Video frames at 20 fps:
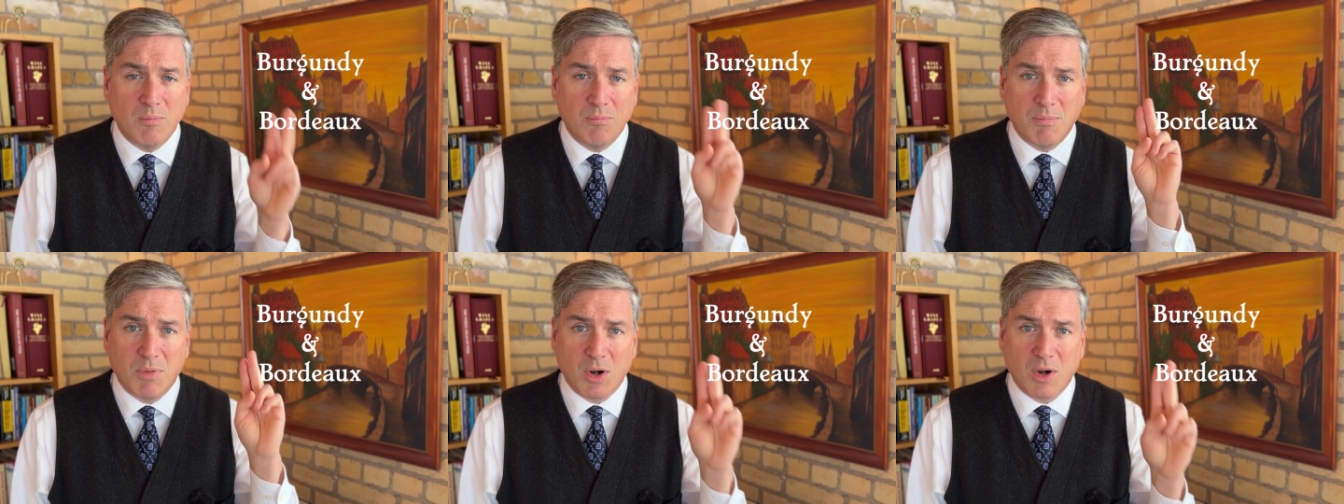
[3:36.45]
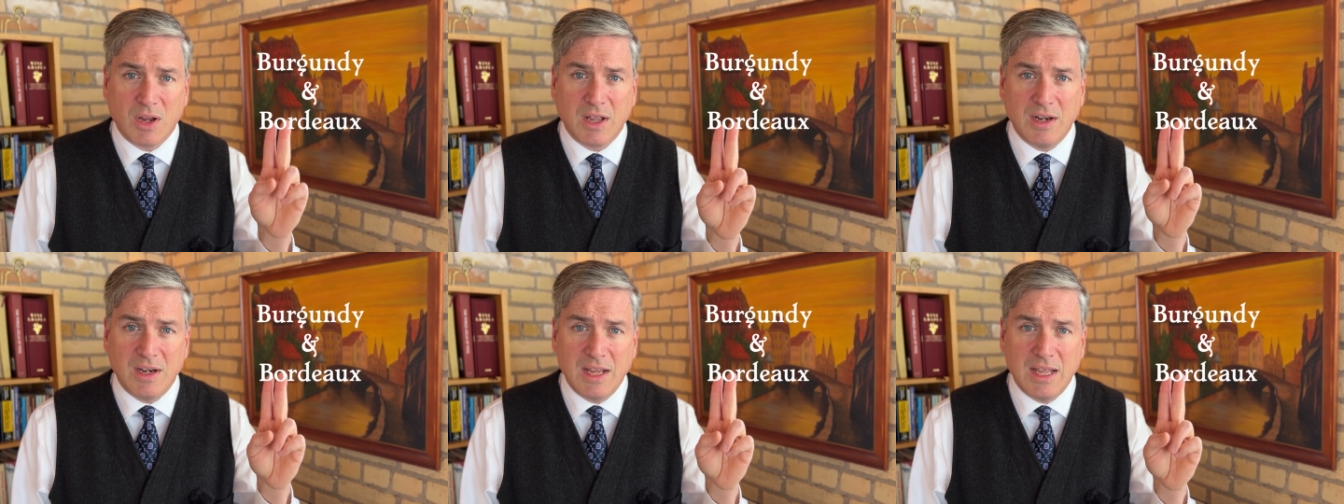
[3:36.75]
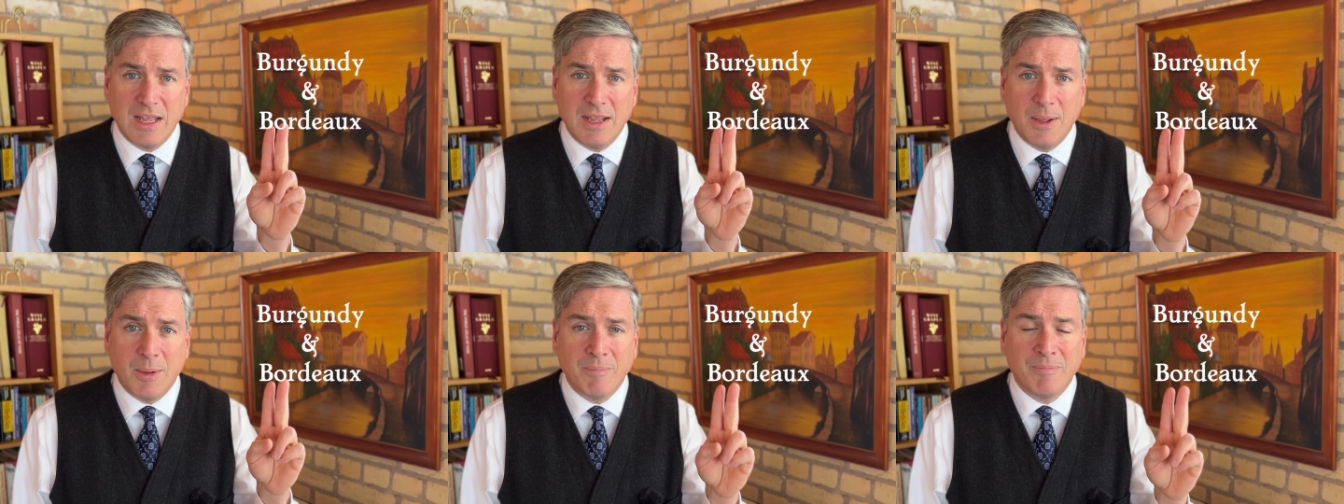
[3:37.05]

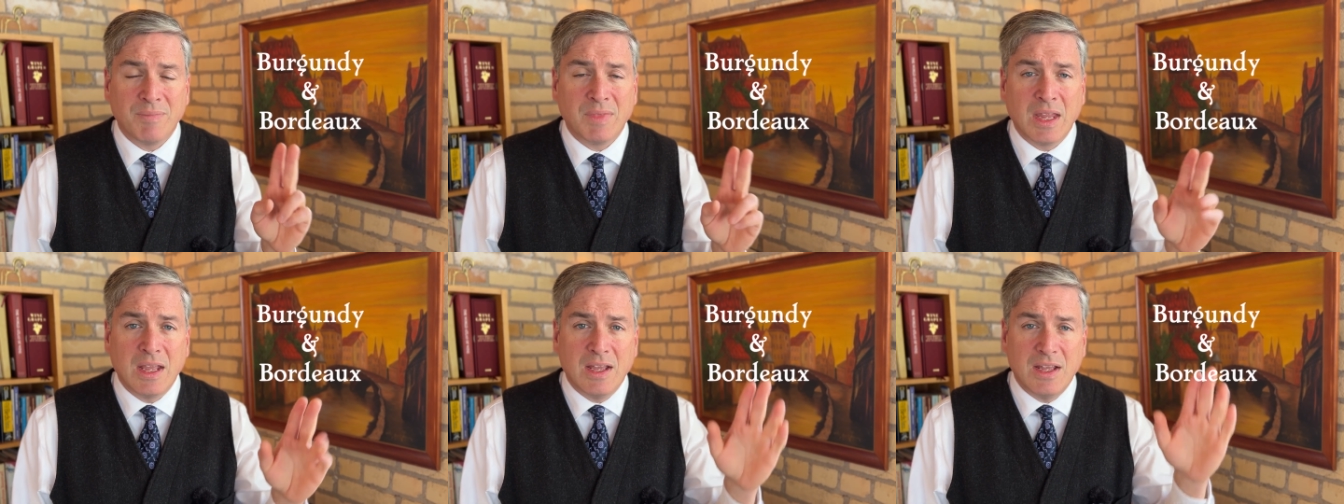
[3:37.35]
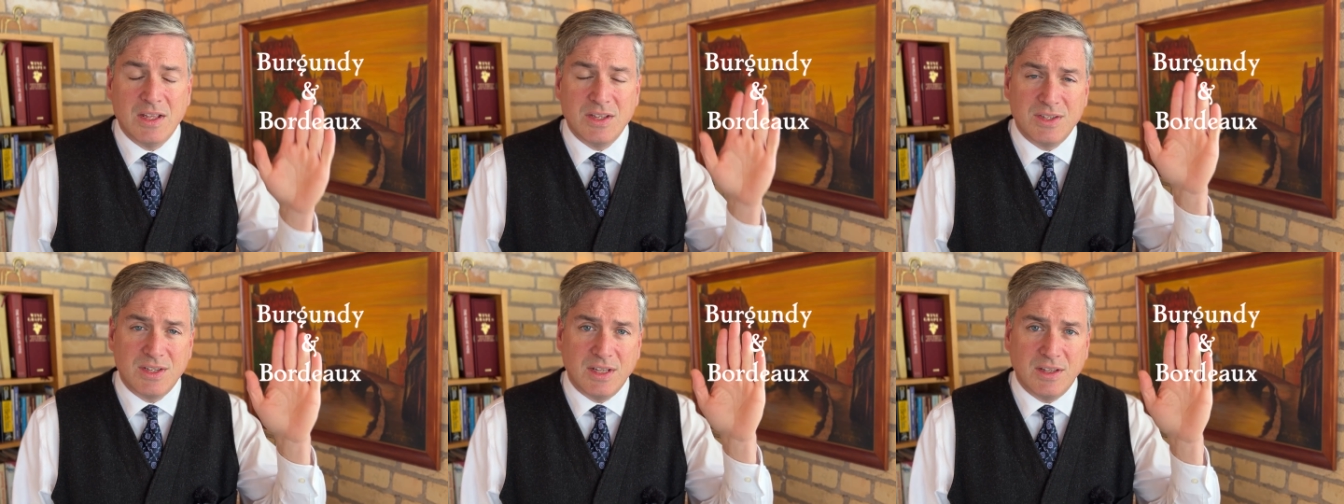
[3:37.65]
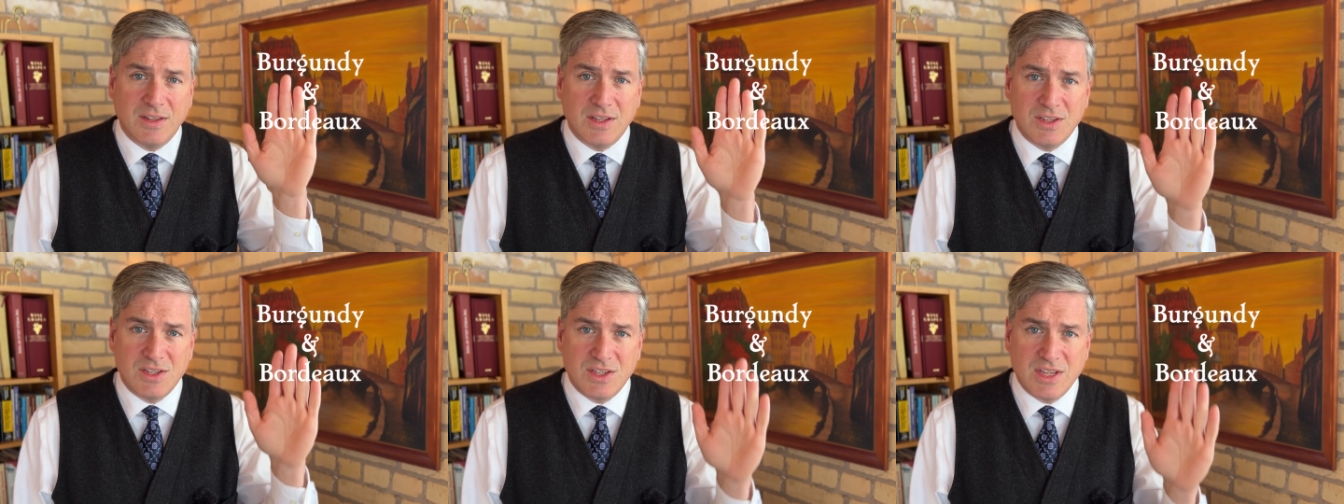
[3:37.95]
Burgundy is in
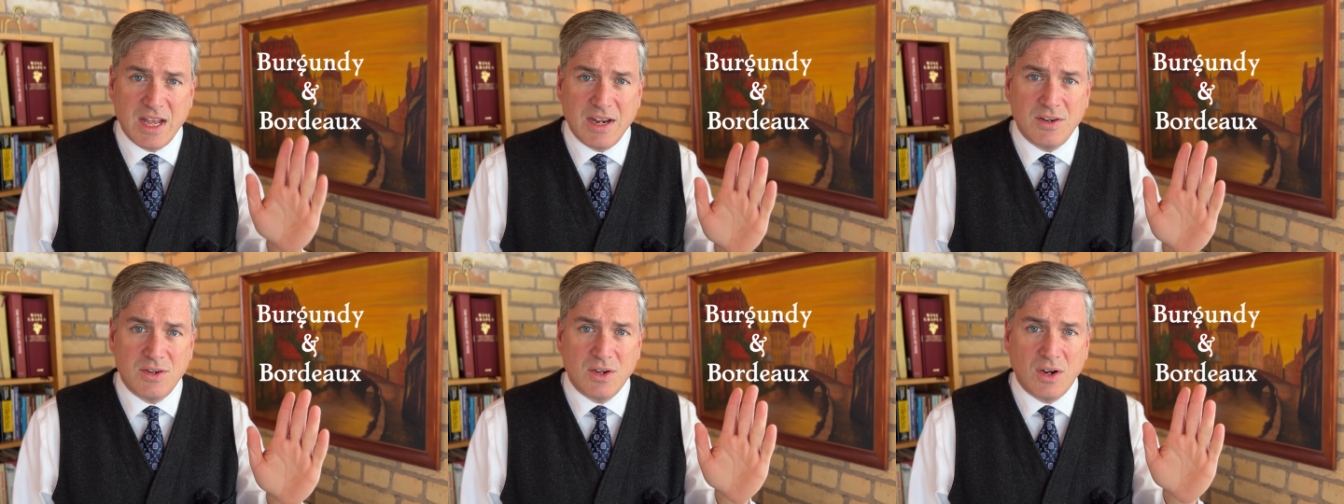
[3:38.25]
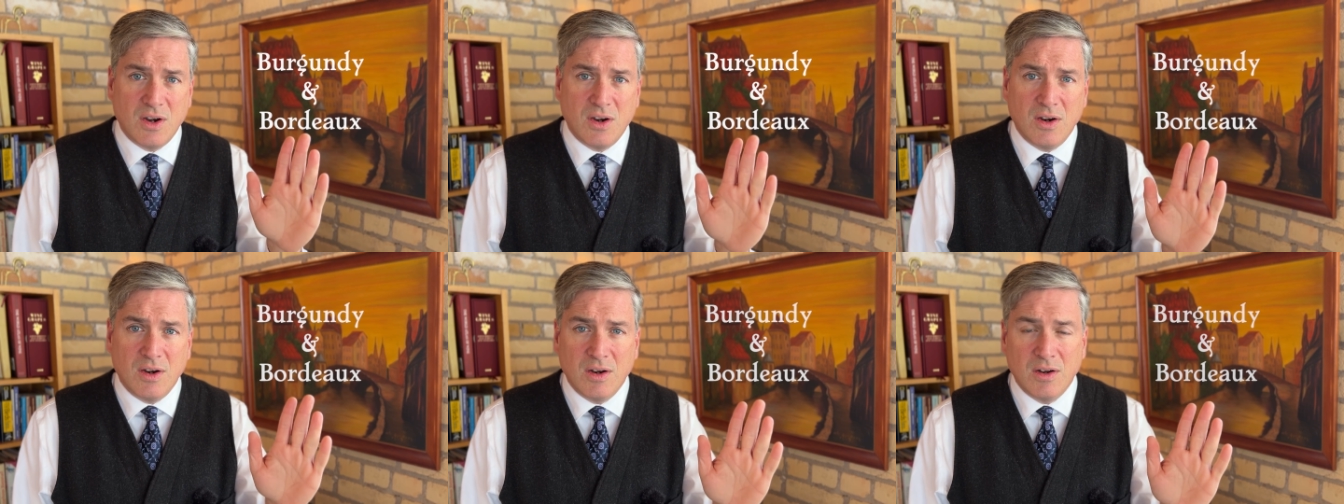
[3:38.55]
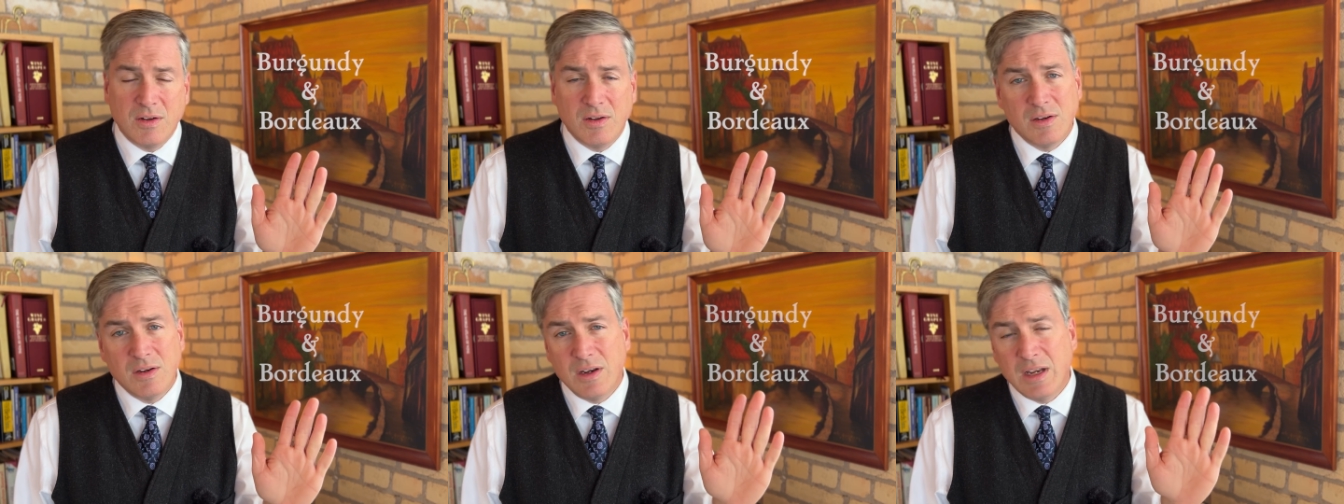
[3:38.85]
the center
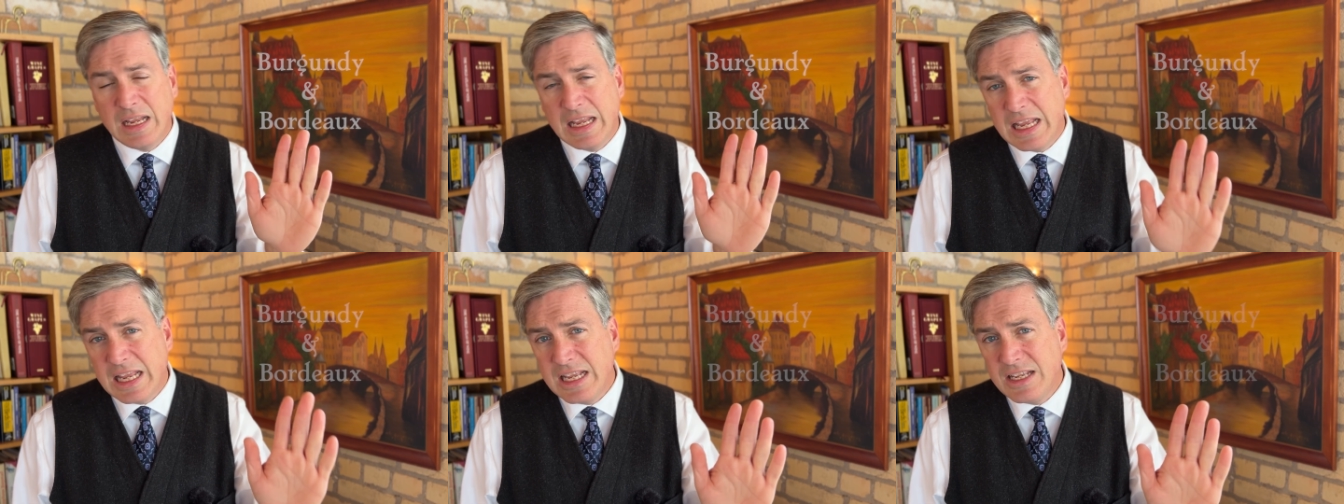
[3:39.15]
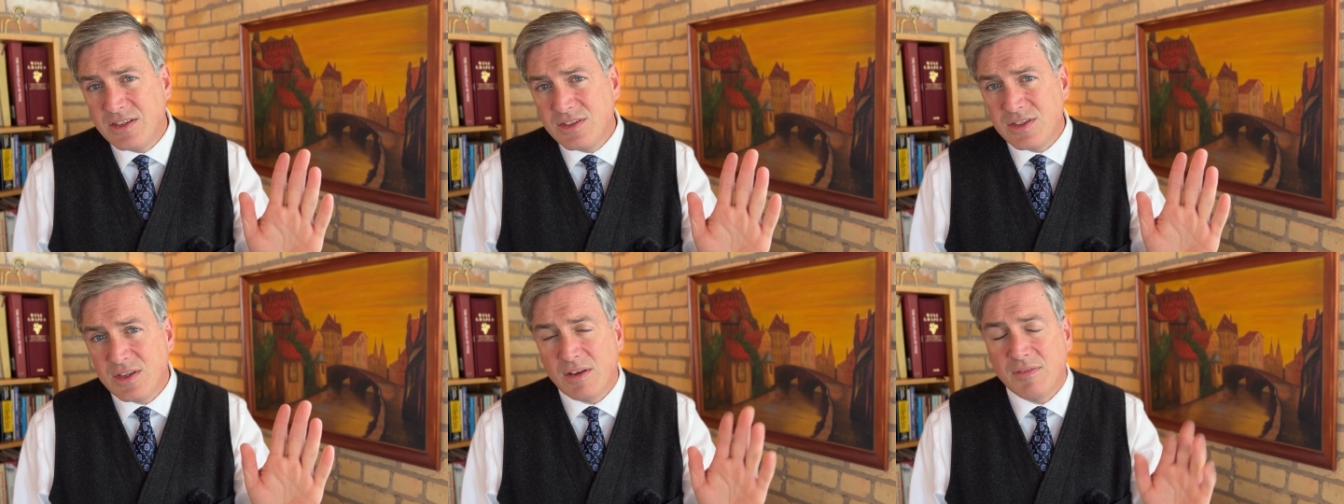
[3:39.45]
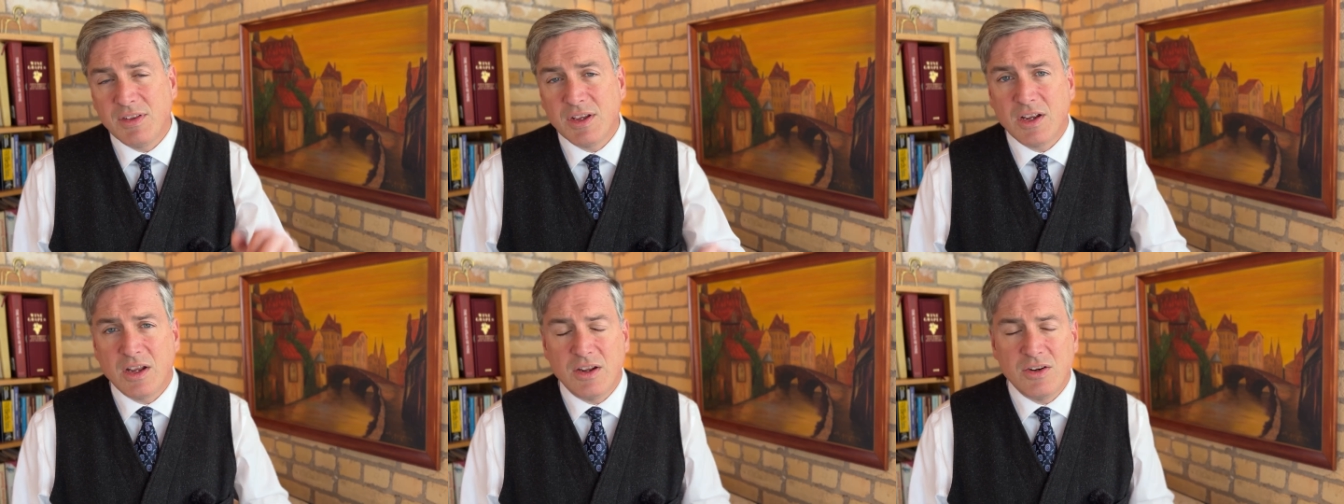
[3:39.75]
east of
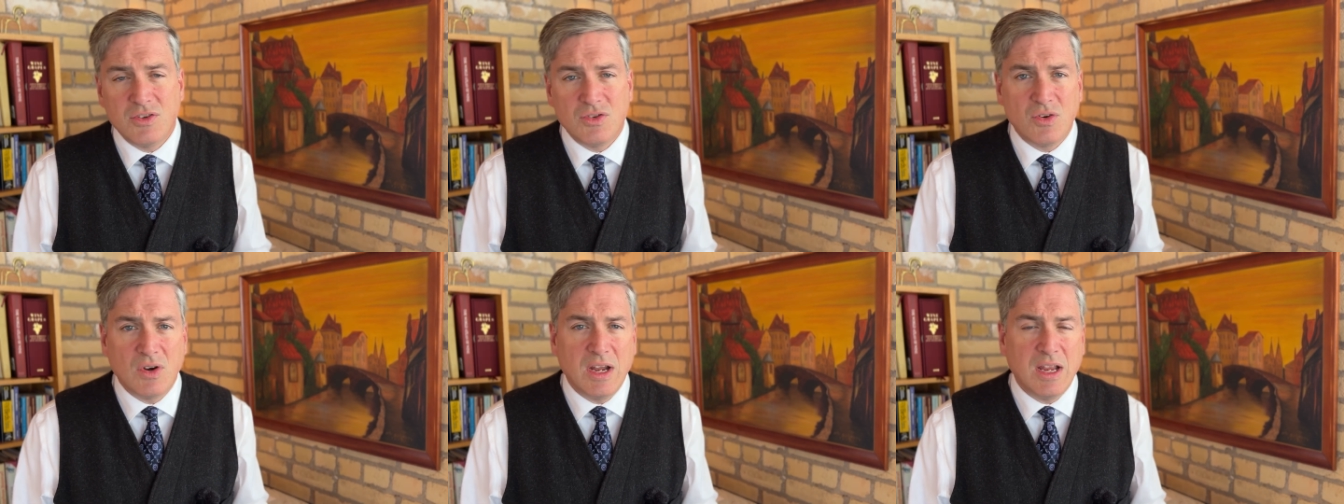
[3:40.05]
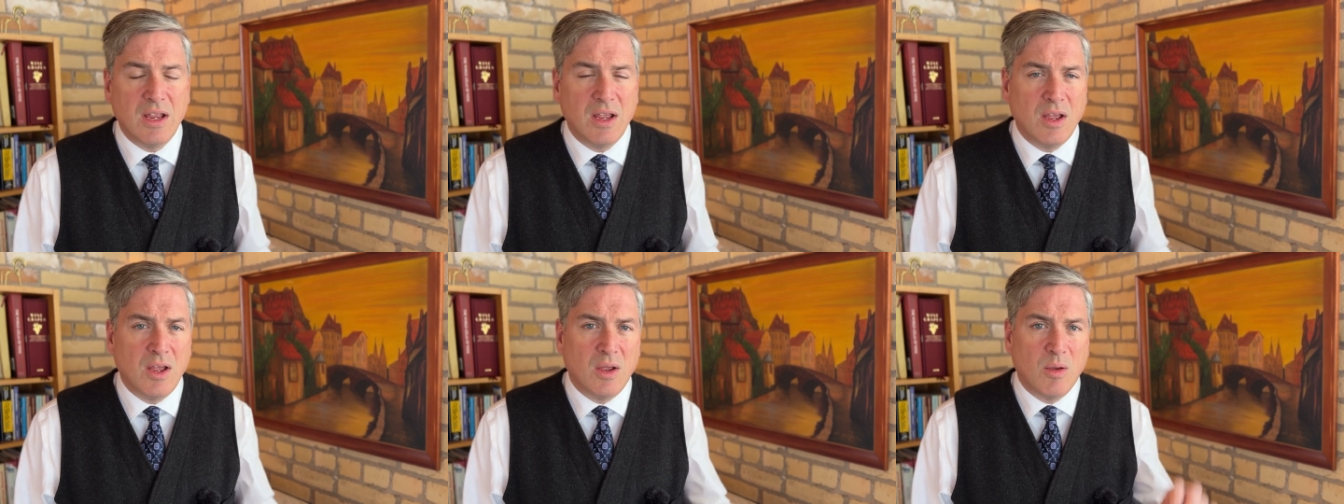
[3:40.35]
the country.